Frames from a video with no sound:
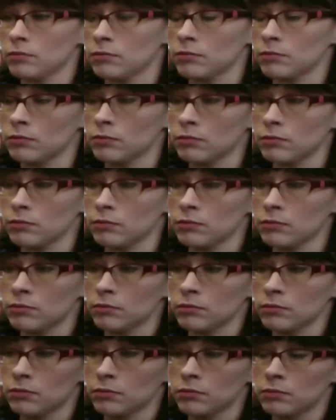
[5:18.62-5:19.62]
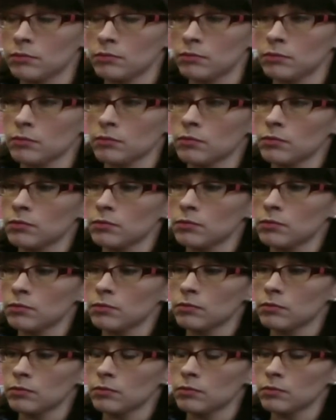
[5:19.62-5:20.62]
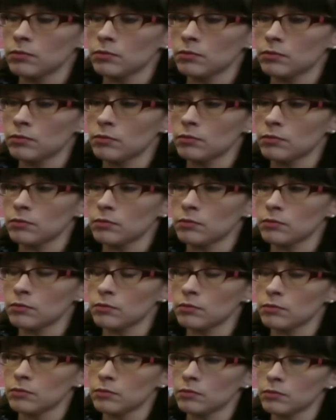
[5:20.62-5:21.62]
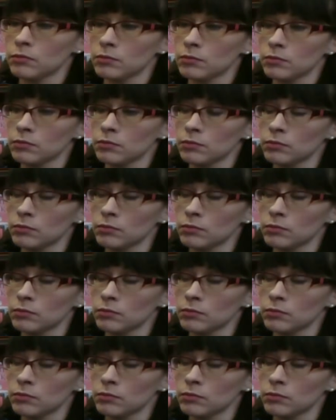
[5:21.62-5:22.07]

(not speaking)